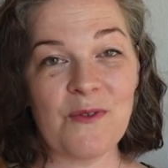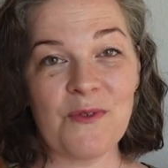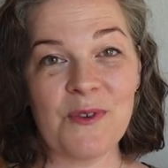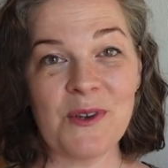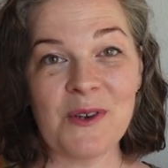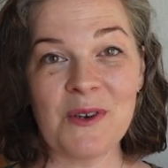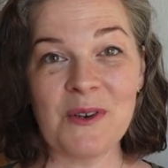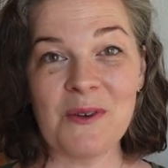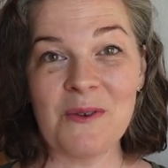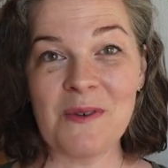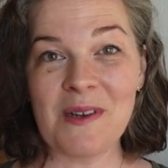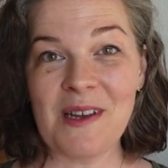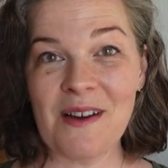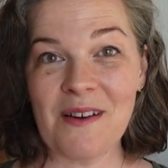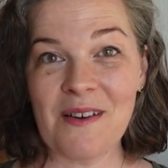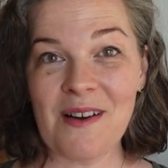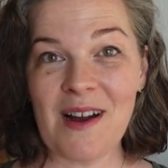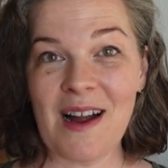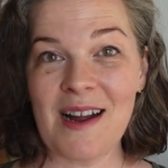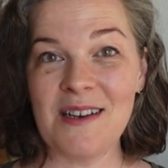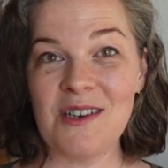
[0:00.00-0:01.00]
If you're new
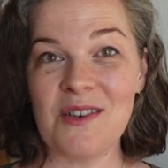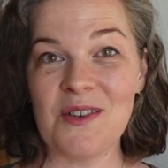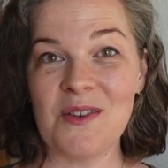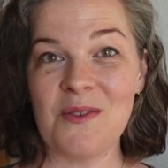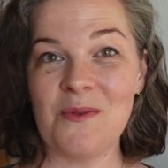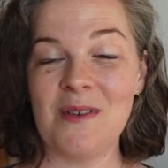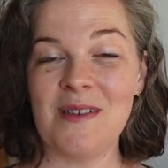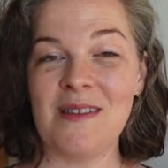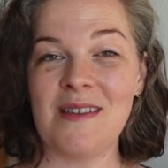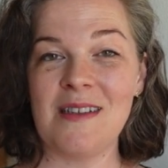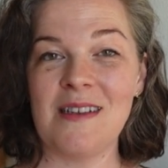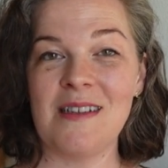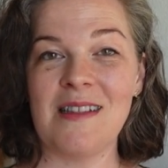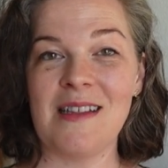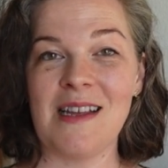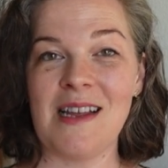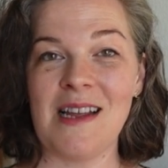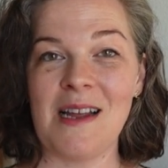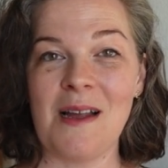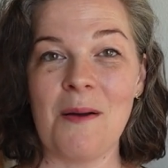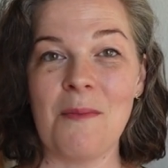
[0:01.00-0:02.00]
here, I just
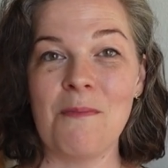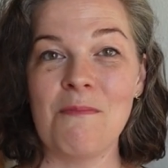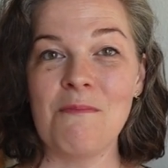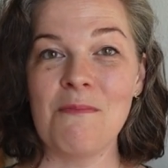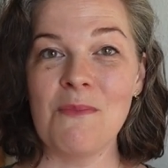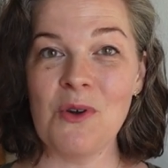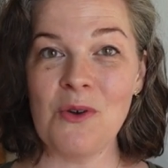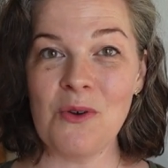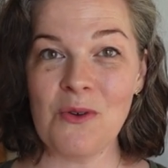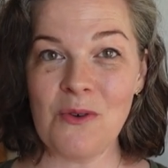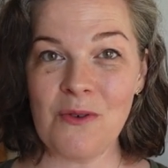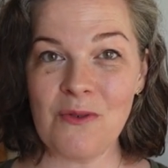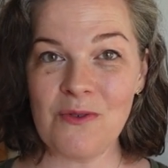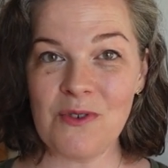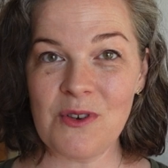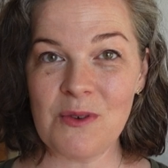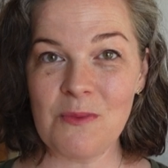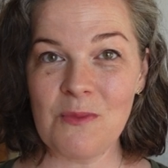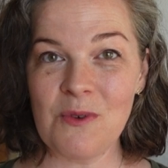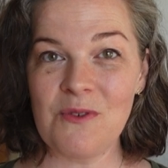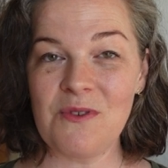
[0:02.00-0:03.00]
recently
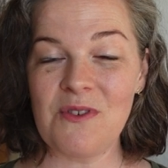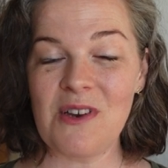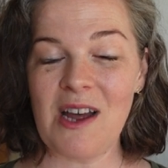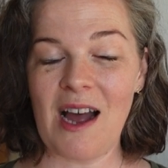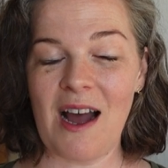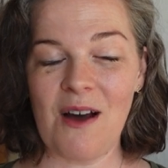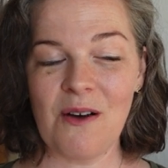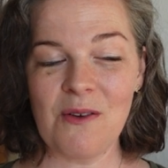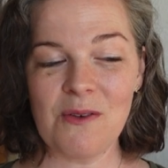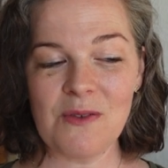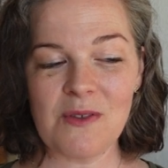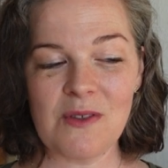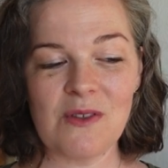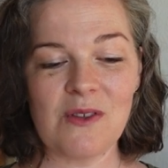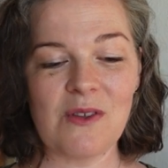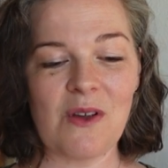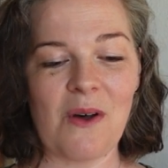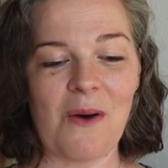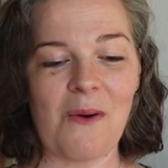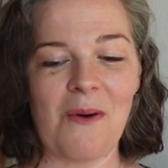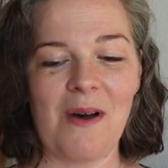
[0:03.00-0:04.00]
moved, moved house,
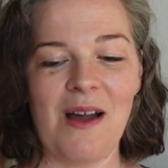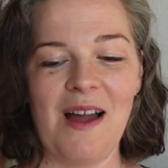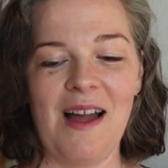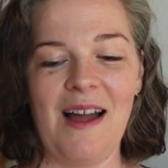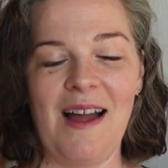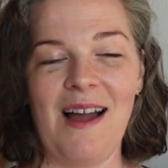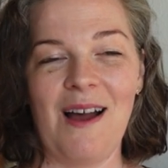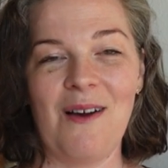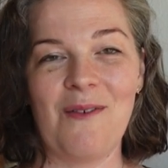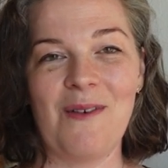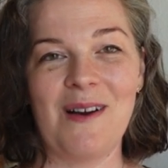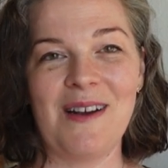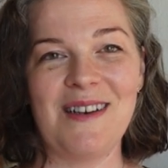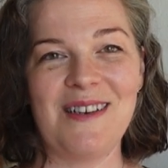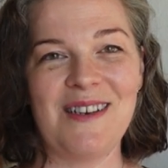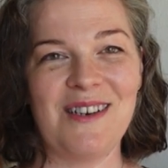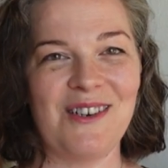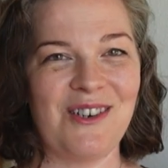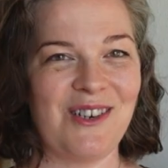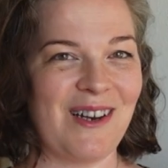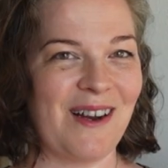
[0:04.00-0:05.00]
so I
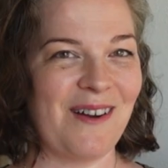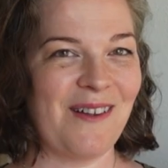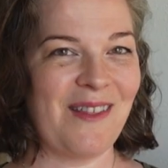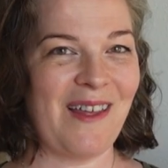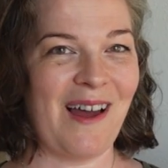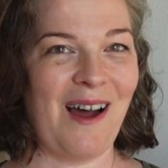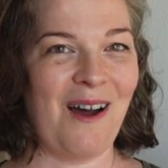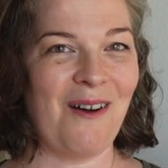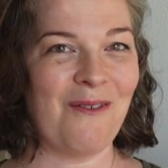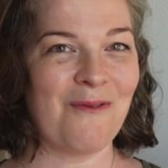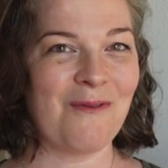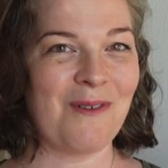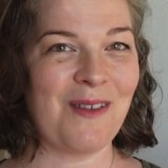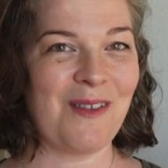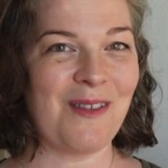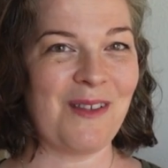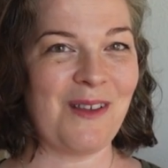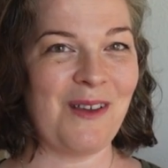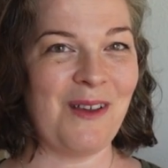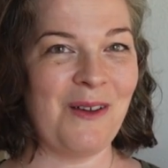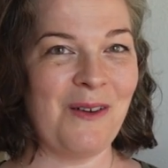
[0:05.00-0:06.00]
wanted to share that
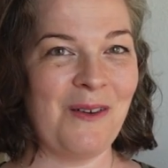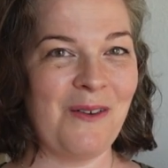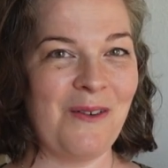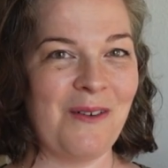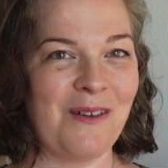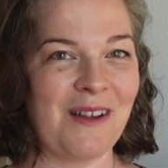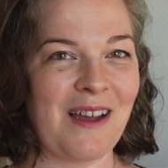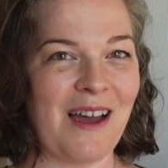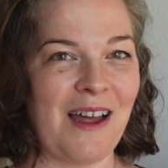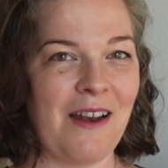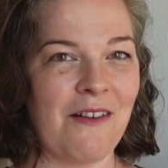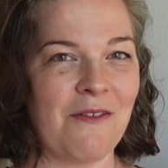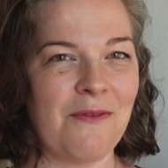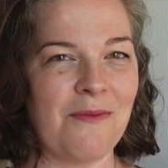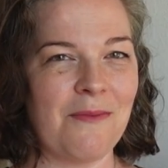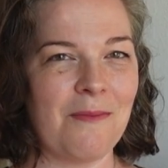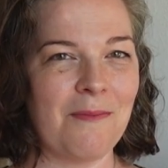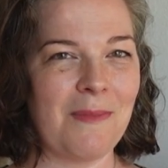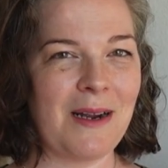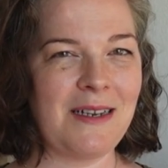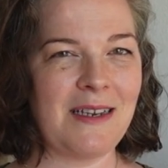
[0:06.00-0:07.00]
with you and kind of
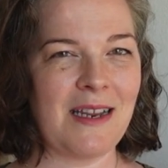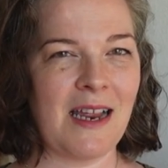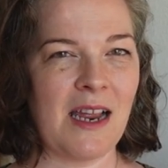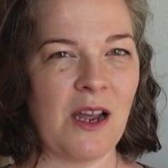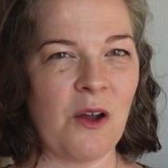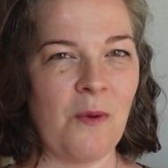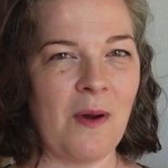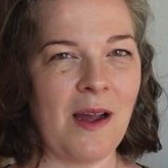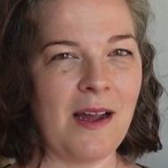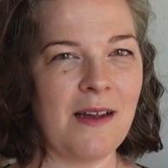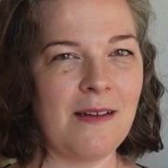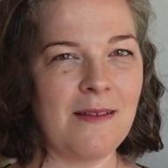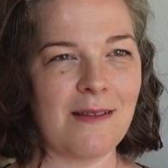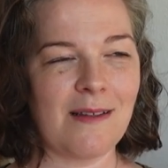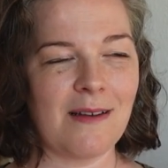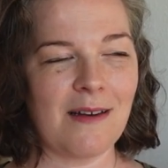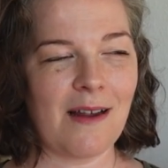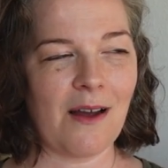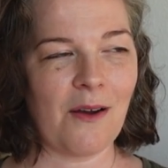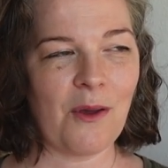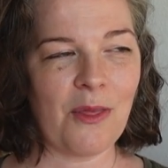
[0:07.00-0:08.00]
my takeaways
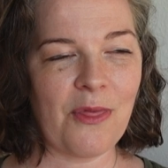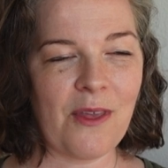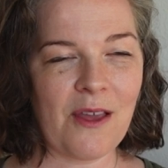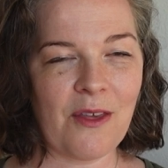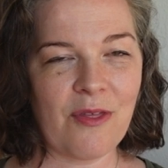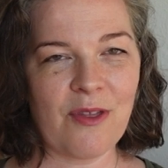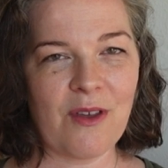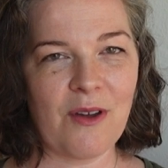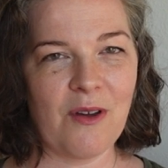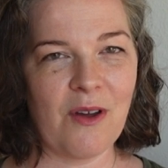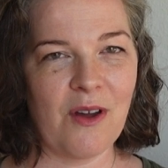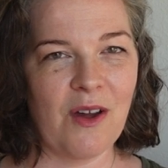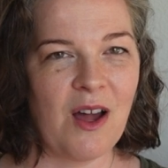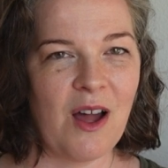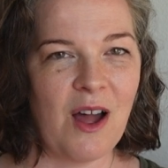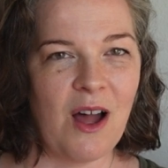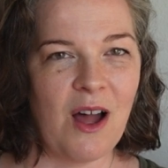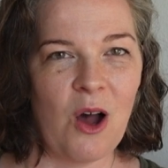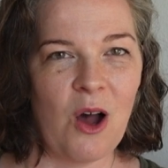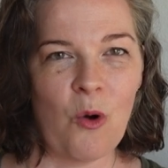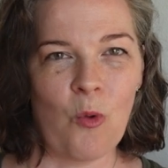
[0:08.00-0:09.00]
and how I think the
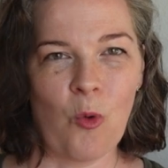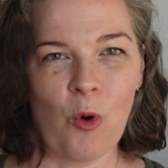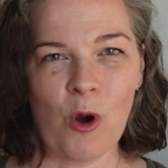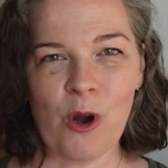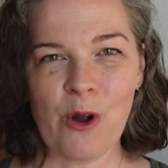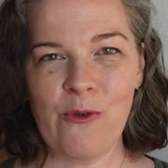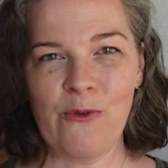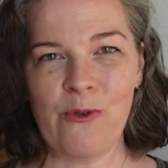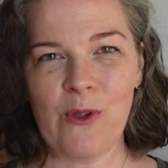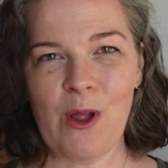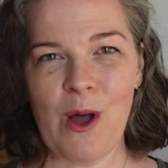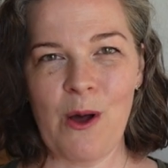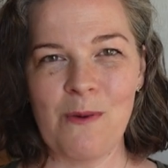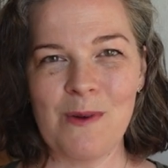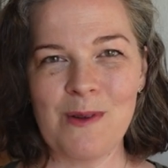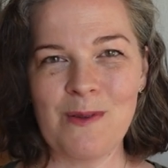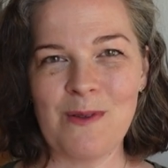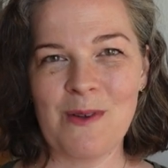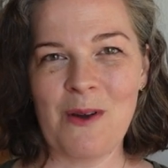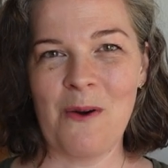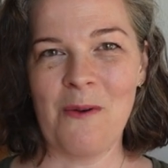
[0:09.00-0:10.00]

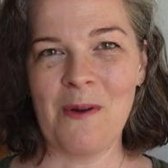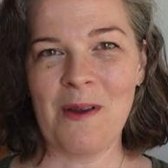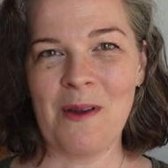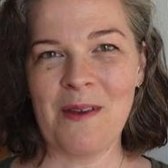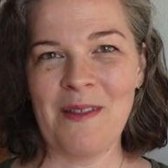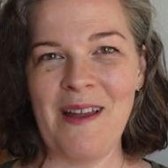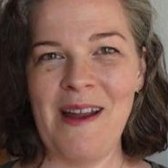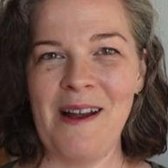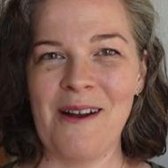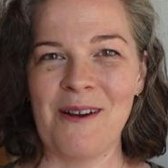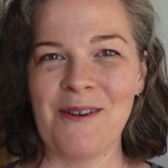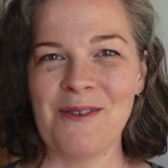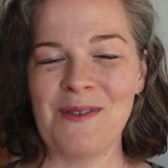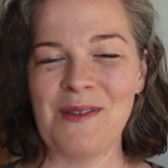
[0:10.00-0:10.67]
workflow is going there.